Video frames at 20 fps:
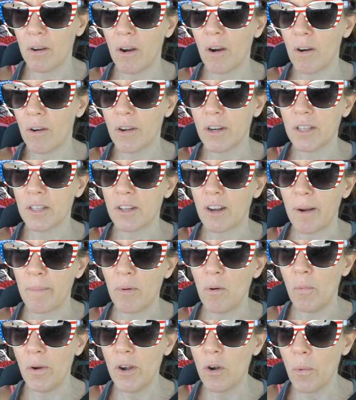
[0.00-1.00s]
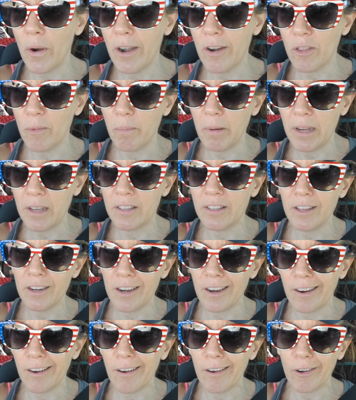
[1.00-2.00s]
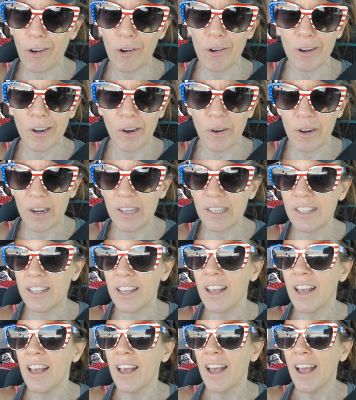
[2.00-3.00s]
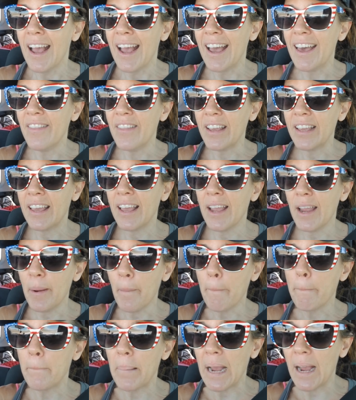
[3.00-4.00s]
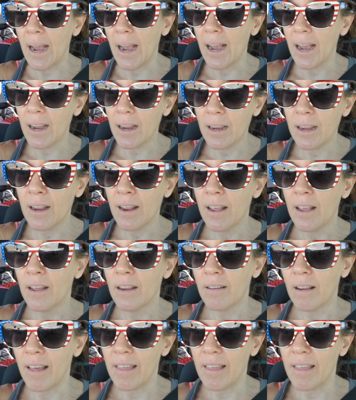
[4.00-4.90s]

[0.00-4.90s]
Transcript: artist couple went away to the big city and got art degrees and they came back I